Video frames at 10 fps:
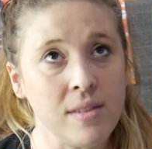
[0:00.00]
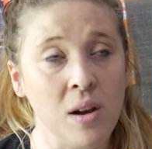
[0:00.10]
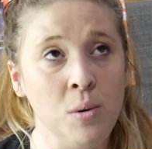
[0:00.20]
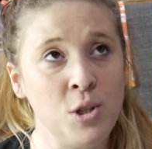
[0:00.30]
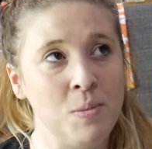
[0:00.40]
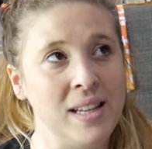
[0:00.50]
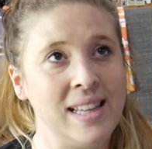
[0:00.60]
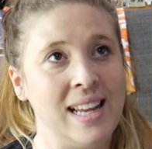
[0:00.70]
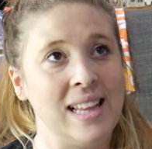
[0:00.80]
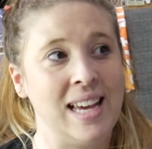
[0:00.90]
Which meant
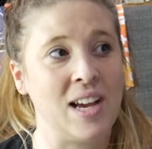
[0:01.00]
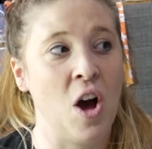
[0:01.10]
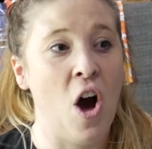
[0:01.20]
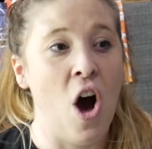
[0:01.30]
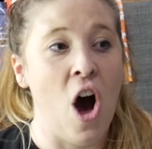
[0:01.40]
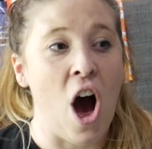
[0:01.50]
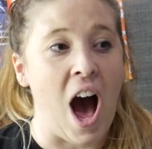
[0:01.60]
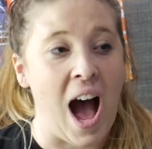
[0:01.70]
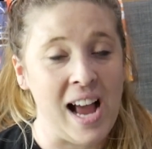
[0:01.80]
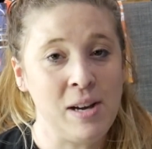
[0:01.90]
that, like,
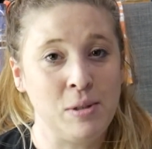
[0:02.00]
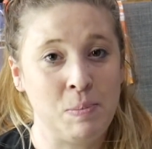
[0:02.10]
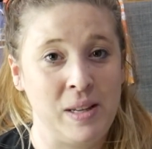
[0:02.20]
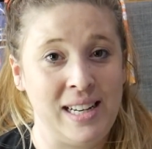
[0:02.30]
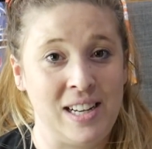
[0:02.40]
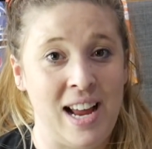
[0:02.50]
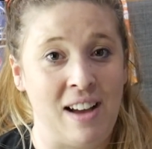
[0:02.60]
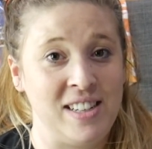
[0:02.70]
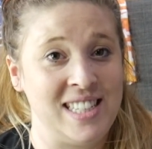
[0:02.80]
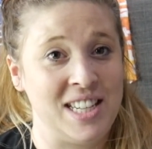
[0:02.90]
I was planning on
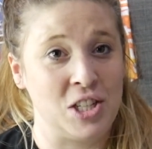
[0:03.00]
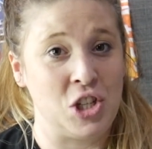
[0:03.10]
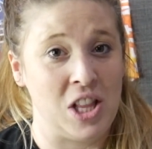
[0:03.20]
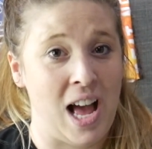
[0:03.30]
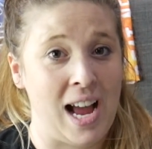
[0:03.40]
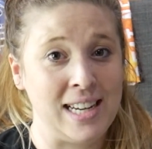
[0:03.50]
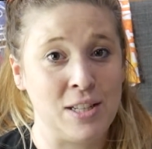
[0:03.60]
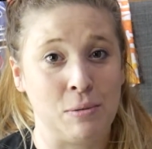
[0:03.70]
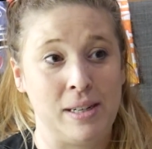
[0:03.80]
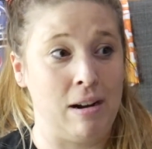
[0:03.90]
having until July
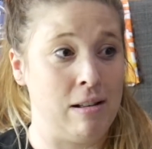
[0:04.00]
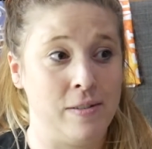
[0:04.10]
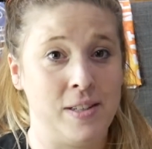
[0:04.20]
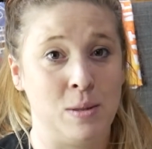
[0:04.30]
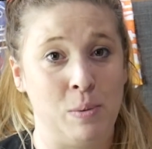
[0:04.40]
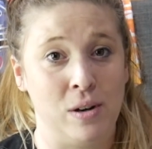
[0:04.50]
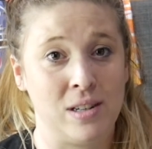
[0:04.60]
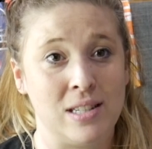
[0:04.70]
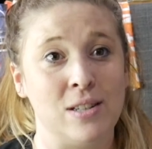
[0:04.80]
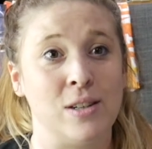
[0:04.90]
to read all of these
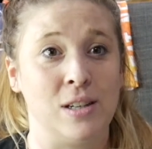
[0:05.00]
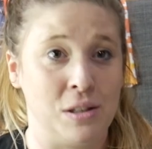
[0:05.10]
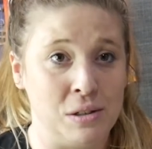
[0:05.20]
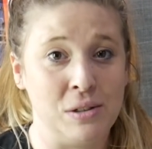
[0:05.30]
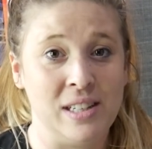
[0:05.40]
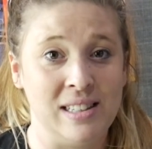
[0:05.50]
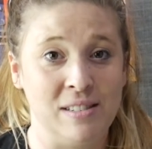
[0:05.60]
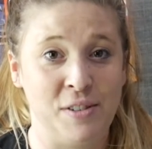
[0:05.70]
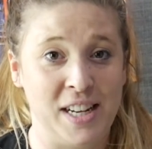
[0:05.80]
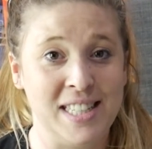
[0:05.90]
books to include in
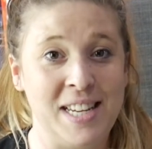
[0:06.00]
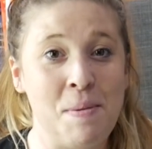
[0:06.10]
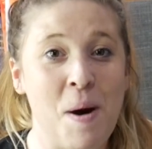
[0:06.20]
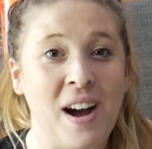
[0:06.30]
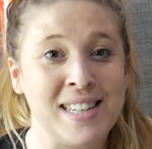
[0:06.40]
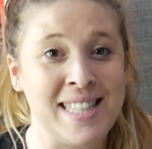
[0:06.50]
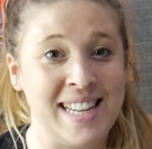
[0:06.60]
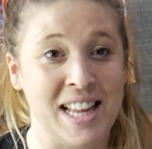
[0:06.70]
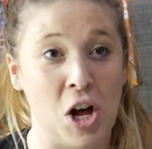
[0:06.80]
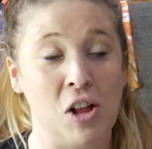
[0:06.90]
the fantasy box,
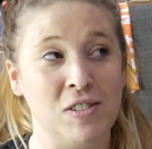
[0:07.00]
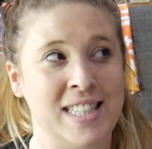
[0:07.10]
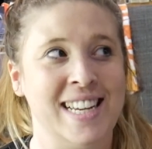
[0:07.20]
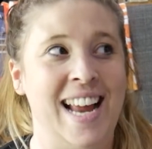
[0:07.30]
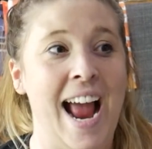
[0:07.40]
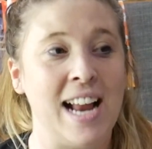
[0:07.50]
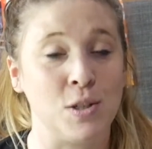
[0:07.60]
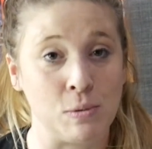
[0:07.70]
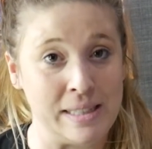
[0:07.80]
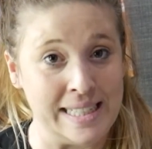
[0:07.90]
and then all of a sudden I had
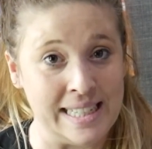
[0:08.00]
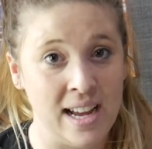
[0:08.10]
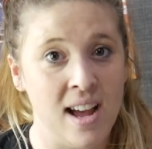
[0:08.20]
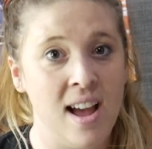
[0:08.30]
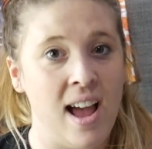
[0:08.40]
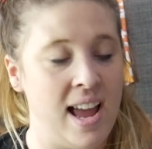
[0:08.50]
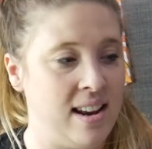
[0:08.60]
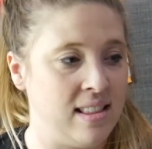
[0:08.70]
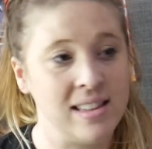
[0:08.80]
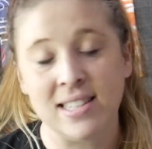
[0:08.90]
to read
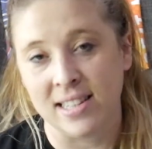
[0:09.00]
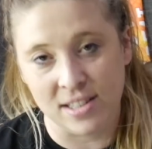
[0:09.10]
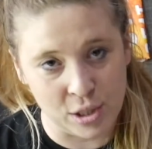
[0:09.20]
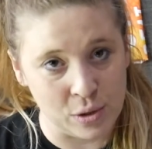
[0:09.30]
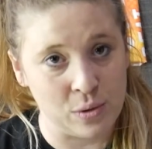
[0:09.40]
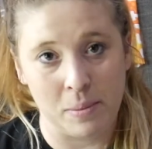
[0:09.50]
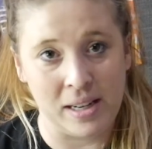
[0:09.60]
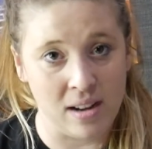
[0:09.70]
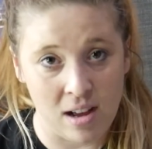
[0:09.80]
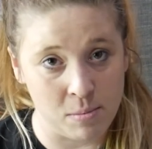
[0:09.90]
and listen to, I
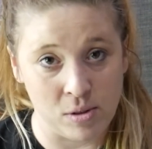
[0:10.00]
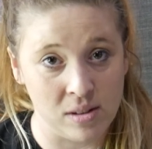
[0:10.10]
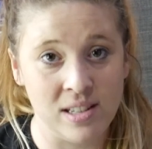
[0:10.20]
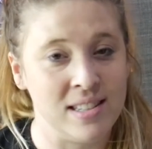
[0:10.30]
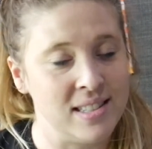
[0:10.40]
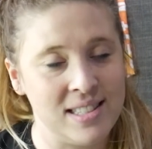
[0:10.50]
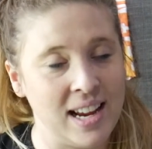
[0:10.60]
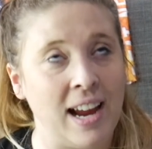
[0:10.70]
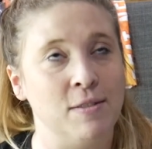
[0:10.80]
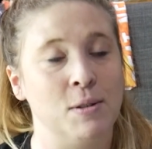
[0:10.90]
mean, Audible
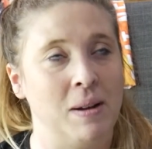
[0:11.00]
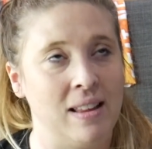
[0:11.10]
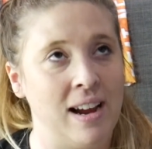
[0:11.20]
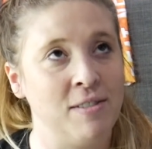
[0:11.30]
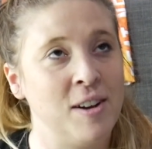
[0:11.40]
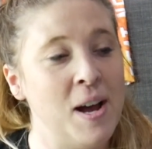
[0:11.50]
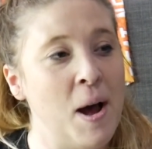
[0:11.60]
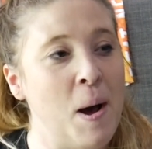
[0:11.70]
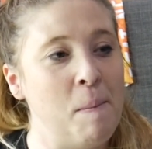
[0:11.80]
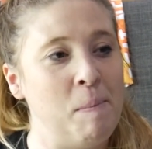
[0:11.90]
saves my life,
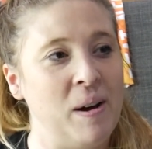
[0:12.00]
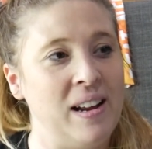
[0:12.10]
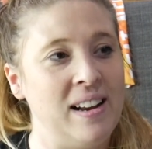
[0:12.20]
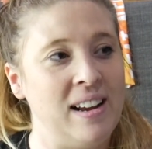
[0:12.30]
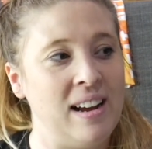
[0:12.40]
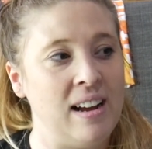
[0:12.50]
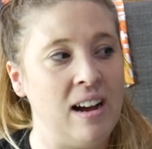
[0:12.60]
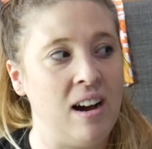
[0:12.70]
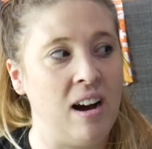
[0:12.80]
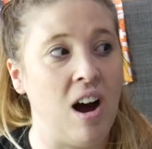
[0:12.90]
but
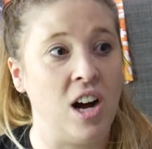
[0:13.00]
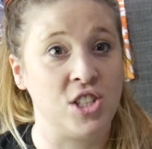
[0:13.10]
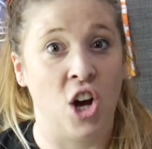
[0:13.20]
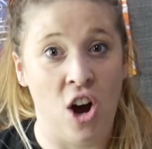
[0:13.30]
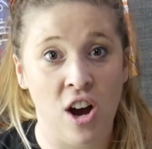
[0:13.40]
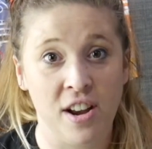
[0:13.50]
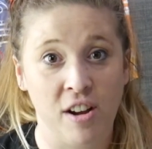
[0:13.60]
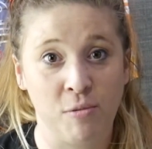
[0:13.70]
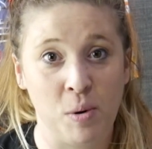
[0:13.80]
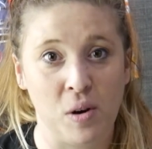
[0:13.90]
a ton
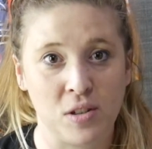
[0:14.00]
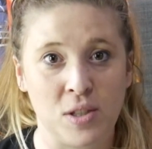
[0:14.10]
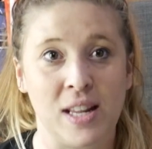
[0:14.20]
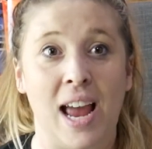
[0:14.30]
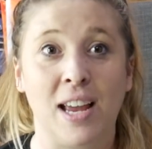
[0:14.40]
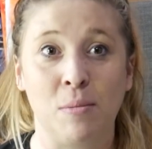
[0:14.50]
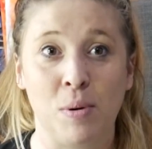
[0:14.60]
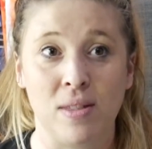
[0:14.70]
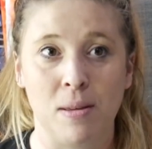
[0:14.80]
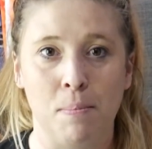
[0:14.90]
of books so that I could put the